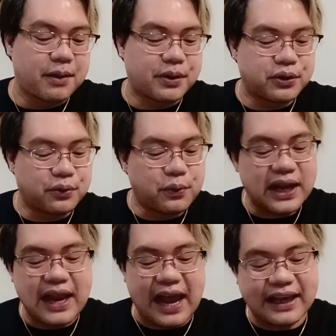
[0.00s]
Pero,
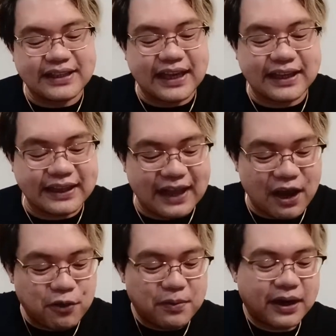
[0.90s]
wala lang. Excited
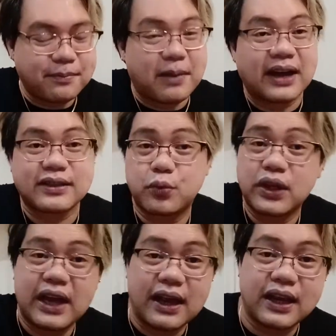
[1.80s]
lang ako mag-unbox.
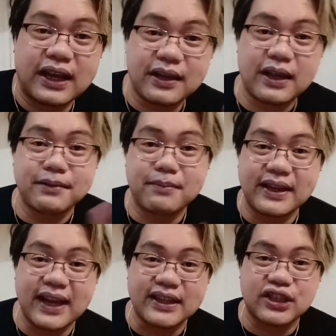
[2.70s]
Well, in my
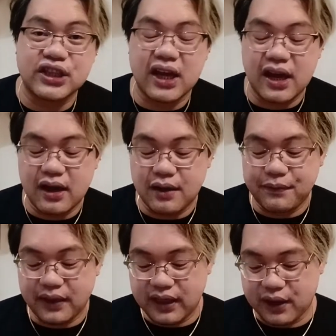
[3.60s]
next
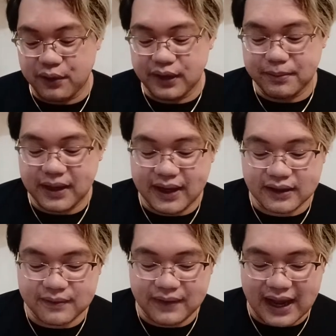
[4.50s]
video, in my
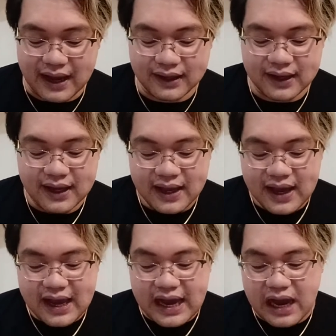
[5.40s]
next vlog,
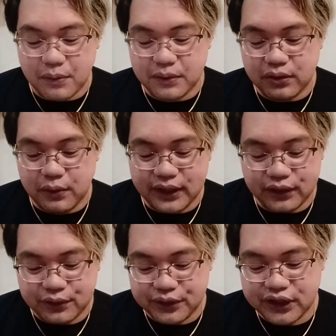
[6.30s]
I will
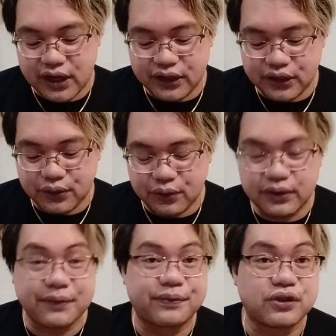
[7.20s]
going to share you
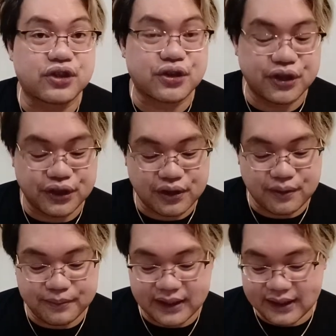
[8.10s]
the features
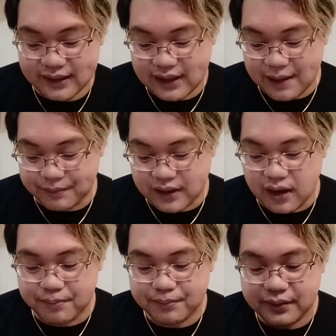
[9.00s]
of this
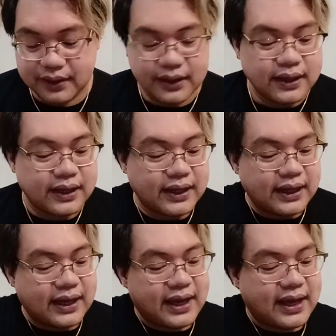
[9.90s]
laptop.
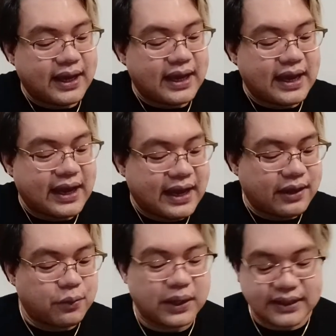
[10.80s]

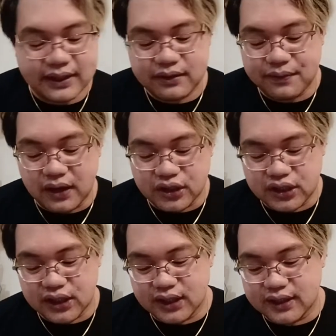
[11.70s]
And what's its
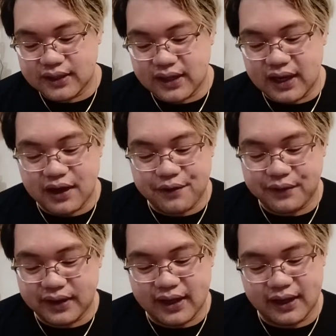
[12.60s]
functions,
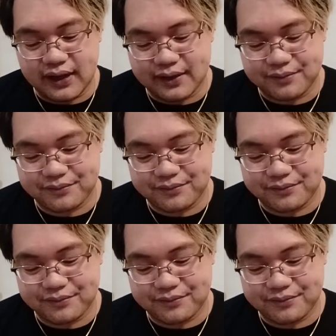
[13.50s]
everything.